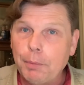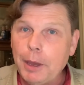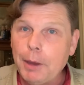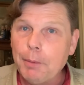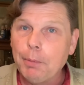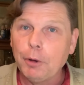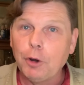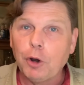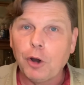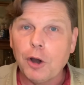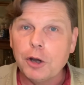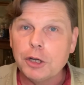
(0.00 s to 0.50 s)

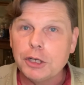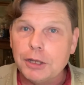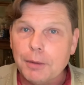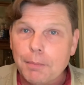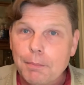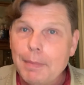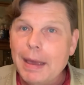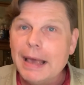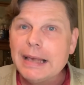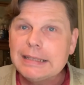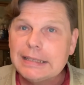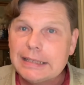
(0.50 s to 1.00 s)
people are
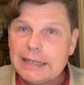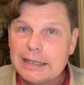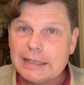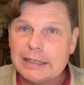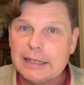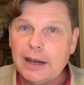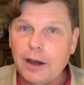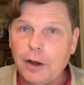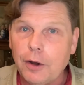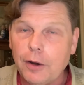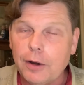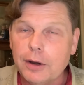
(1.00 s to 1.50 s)
domestic
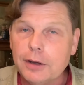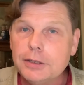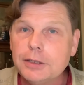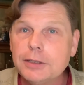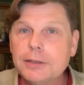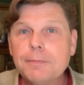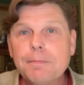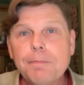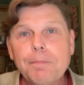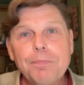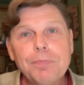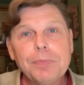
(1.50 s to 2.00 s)

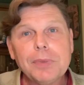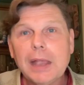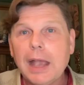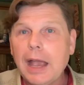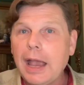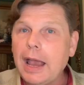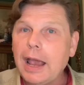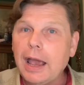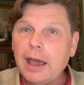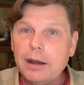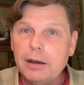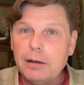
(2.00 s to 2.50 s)
terrorists.
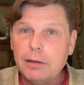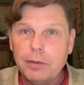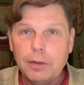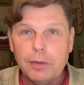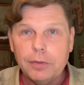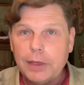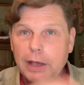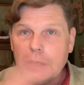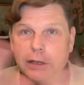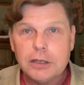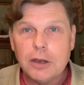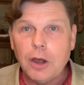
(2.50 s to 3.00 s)
And
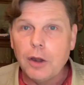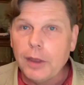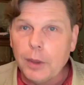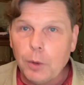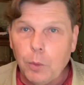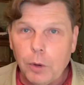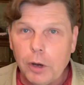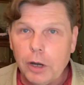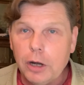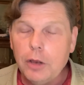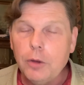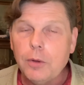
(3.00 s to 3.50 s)
that's all they
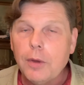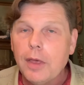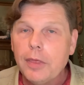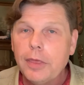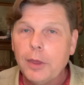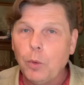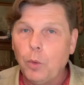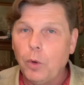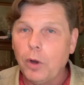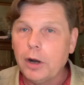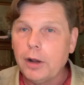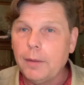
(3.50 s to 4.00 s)
want to do.
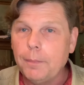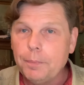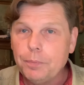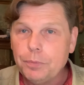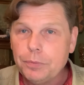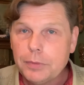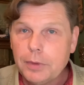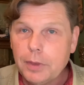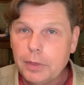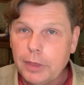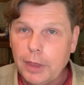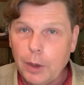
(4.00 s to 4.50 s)
They
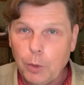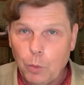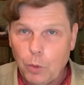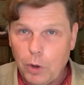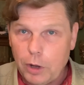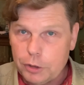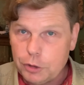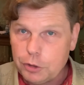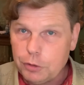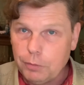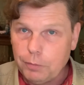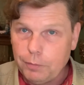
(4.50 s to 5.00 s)

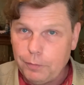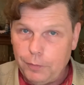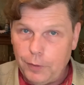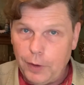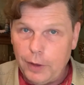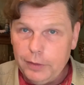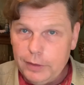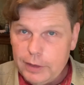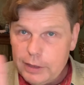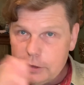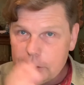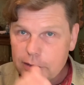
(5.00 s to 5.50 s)
want to
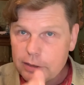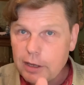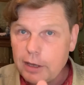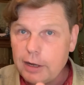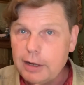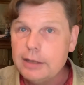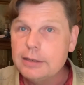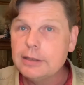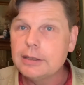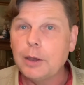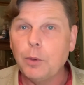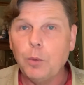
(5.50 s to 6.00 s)
fund these
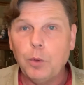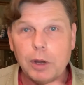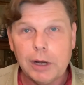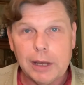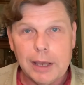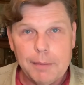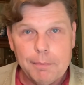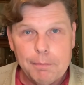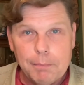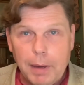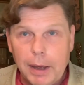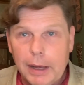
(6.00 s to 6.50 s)
cities. They want
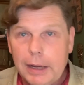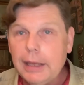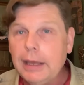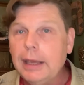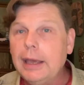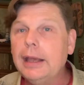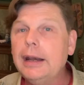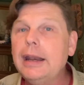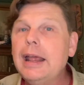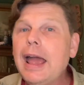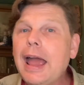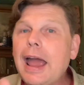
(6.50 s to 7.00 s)
to get money
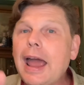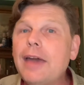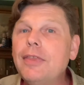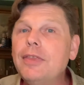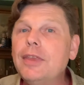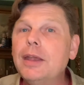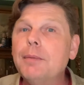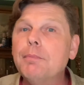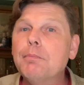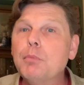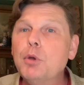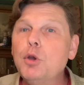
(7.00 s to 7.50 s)
in and
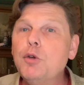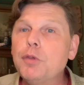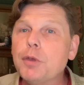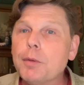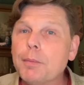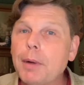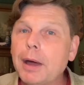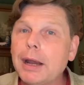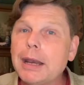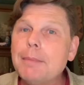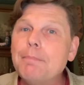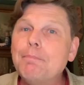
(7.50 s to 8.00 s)
then move the
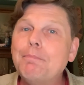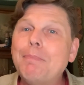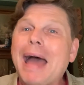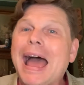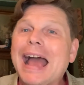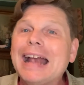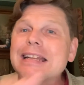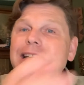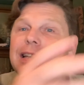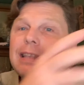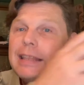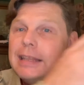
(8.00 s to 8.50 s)
money
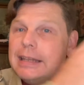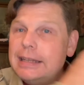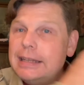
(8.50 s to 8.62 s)
back to the